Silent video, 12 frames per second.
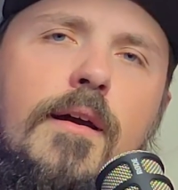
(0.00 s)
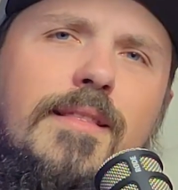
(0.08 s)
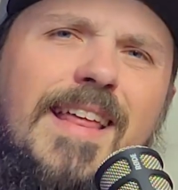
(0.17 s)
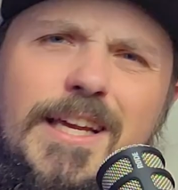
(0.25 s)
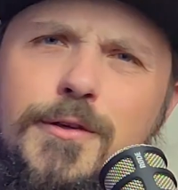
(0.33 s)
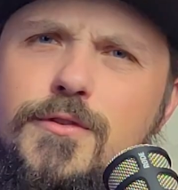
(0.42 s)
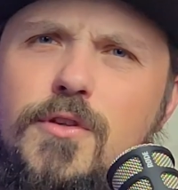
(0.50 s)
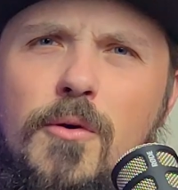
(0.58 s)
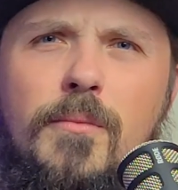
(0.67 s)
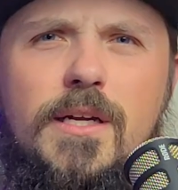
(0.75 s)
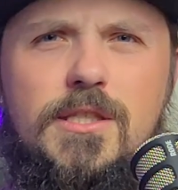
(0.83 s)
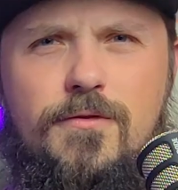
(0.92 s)
Thank you so
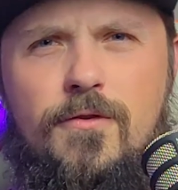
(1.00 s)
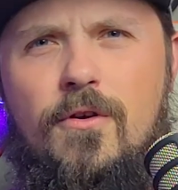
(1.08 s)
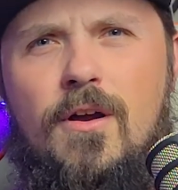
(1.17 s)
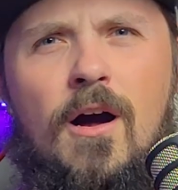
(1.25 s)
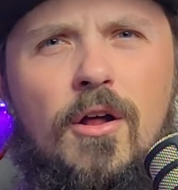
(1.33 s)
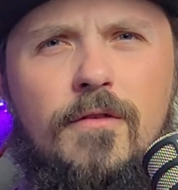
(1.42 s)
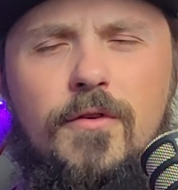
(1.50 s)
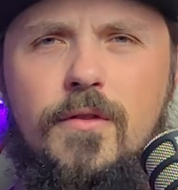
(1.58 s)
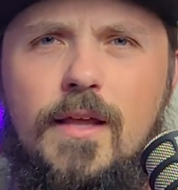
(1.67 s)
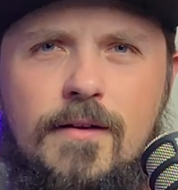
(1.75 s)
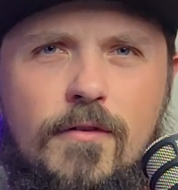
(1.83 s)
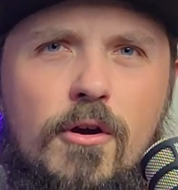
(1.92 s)
much for all of you
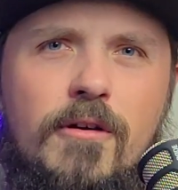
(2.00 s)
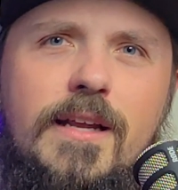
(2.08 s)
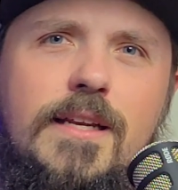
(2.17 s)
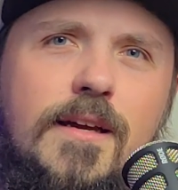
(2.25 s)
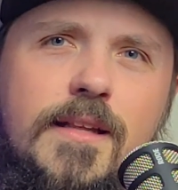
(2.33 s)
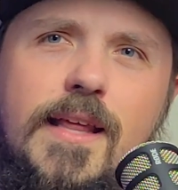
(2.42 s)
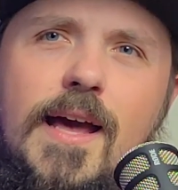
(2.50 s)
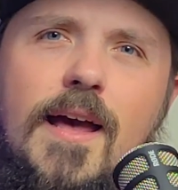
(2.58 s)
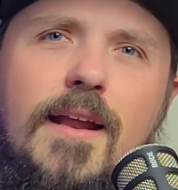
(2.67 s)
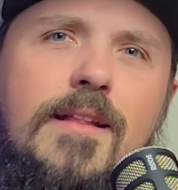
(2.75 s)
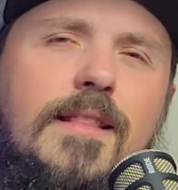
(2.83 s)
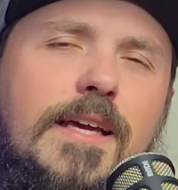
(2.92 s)
that have already done
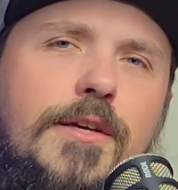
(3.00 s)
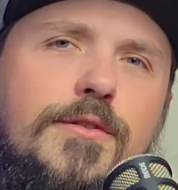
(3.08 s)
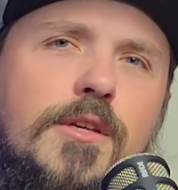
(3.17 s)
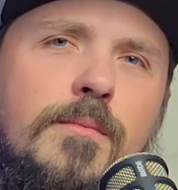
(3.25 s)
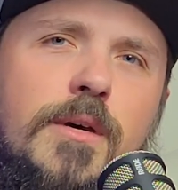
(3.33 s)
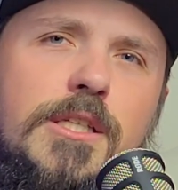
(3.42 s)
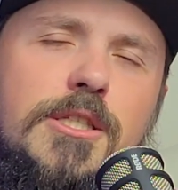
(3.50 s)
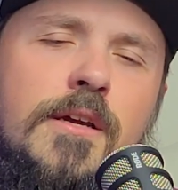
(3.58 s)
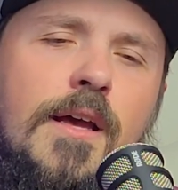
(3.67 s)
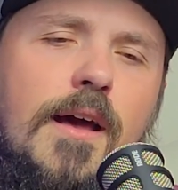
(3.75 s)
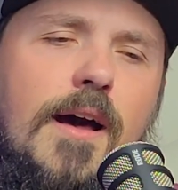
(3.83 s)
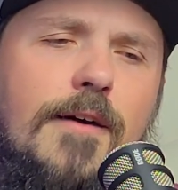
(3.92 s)
that, and thank you so much
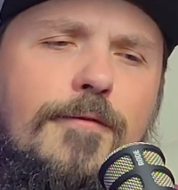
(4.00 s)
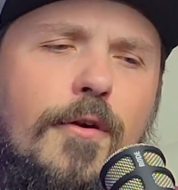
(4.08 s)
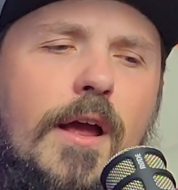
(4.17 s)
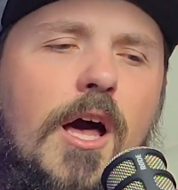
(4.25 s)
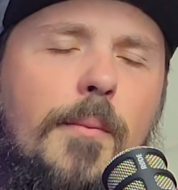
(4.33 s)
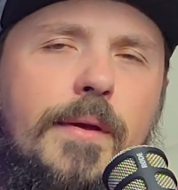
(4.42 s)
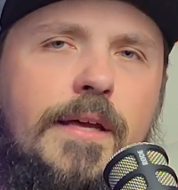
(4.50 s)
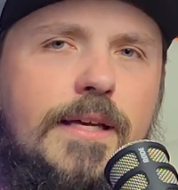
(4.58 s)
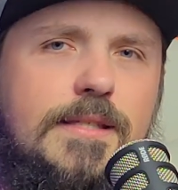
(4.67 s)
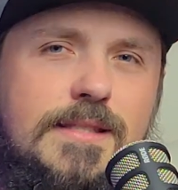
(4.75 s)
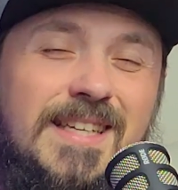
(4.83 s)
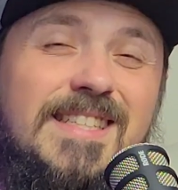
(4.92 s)
for helping
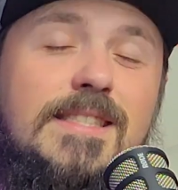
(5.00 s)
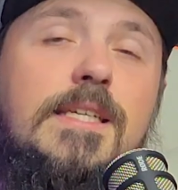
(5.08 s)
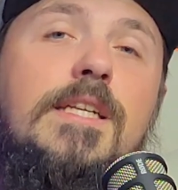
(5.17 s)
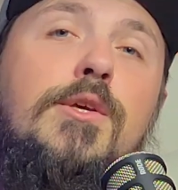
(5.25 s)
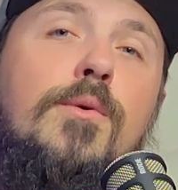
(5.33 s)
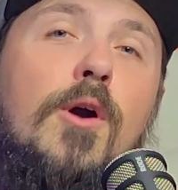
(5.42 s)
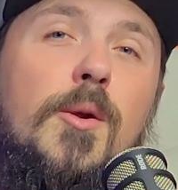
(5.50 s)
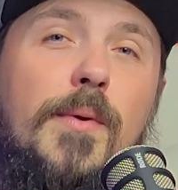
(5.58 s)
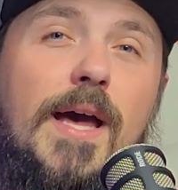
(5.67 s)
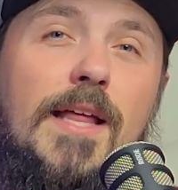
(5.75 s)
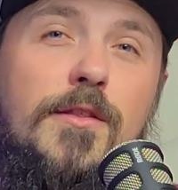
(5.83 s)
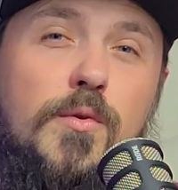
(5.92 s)
us continue our
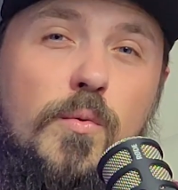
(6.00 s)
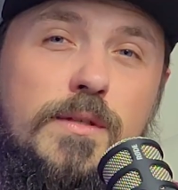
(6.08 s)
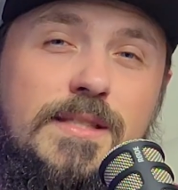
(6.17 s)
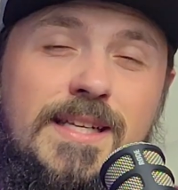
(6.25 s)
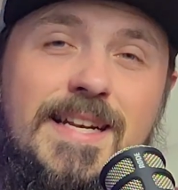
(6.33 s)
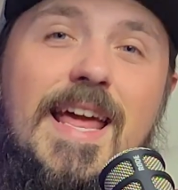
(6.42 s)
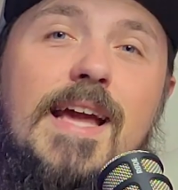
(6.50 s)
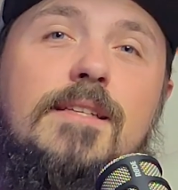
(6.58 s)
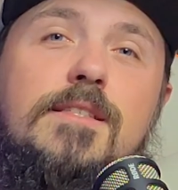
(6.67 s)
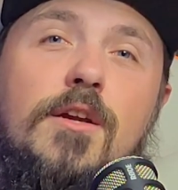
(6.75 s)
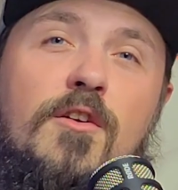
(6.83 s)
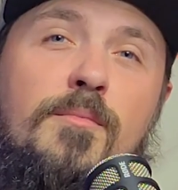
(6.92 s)
path towards the
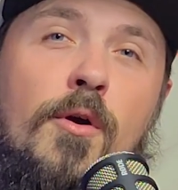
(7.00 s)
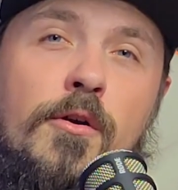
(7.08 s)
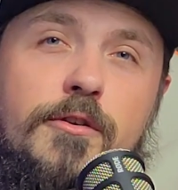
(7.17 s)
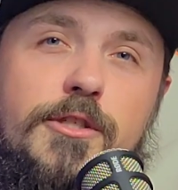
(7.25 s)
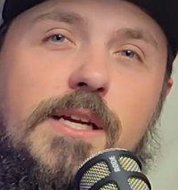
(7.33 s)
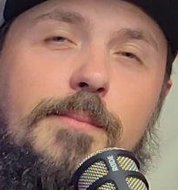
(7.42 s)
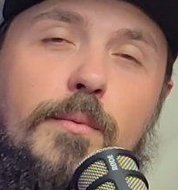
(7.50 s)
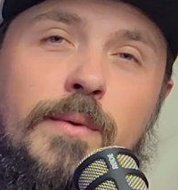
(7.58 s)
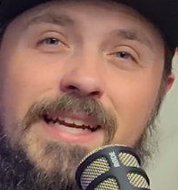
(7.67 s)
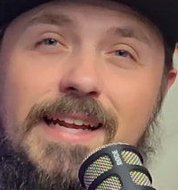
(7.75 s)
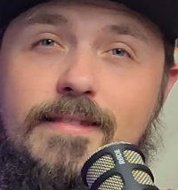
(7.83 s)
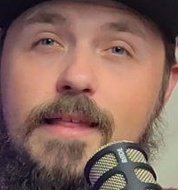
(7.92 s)
next tier of partnership. We
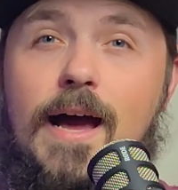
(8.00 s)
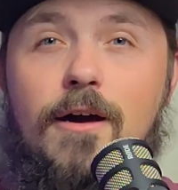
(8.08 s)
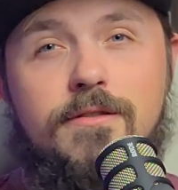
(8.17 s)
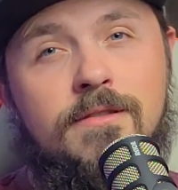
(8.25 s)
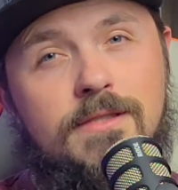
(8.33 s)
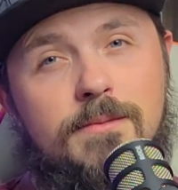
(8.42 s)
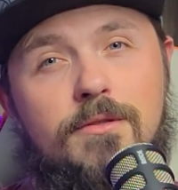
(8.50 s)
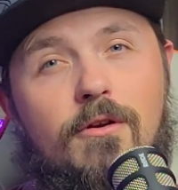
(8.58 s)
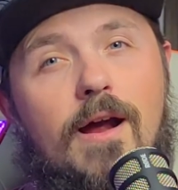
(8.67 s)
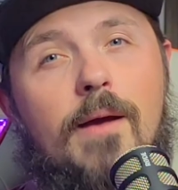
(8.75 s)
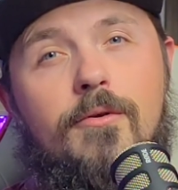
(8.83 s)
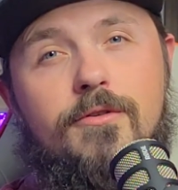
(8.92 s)
need 1,000
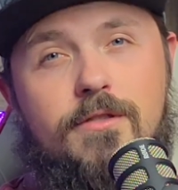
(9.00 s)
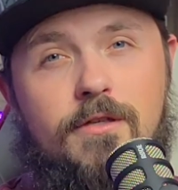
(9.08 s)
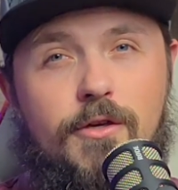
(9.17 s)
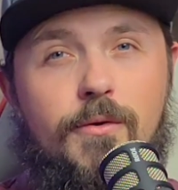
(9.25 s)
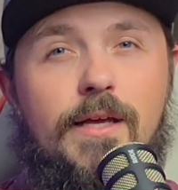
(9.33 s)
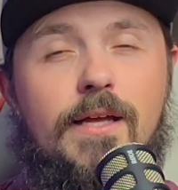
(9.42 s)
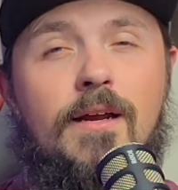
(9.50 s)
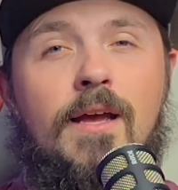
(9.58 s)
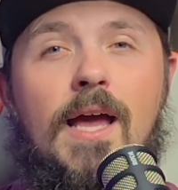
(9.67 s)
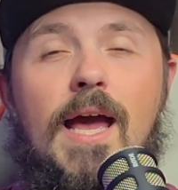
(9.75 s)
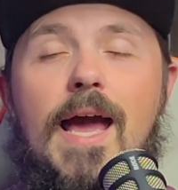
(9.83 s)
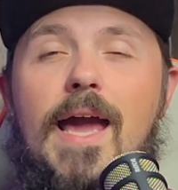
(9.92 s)
subscribers to do it,
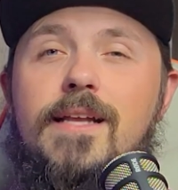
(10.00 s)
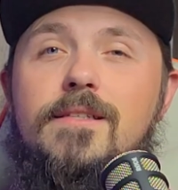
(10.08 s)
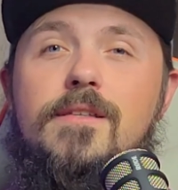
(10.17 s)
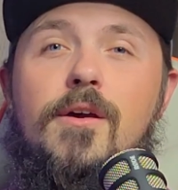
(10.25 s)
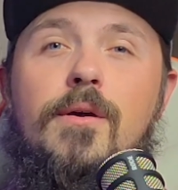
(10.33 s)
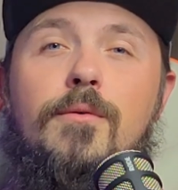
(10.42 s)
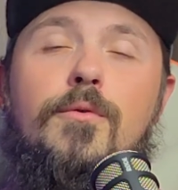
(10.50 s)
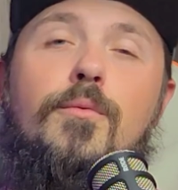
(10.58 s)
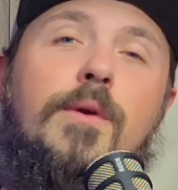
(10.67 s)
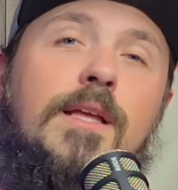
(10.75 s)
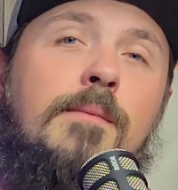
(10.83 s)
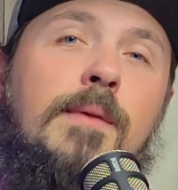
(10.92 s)
and so it would
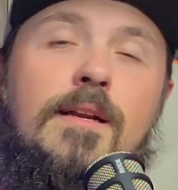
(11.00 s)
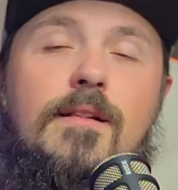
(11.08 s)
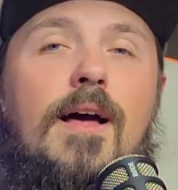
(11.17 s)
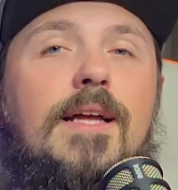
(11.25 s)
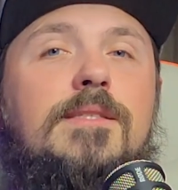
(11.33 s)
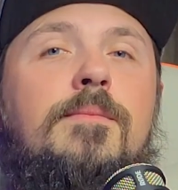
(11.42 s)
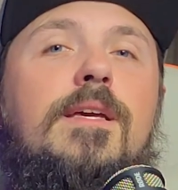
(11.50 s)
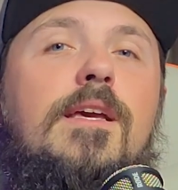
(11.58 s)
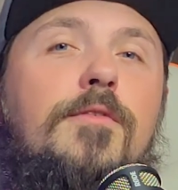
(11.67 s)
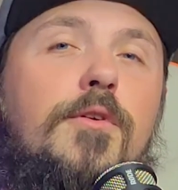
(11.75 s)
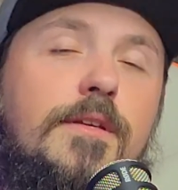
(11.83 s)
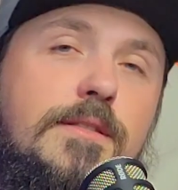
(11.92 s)
really mean a lot to me
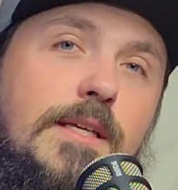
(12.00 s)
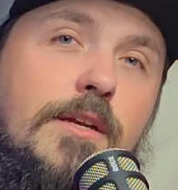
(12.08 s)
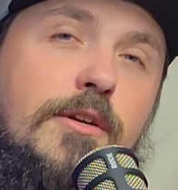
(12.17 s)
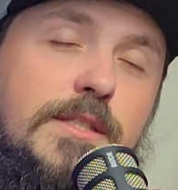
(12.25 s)
if you considered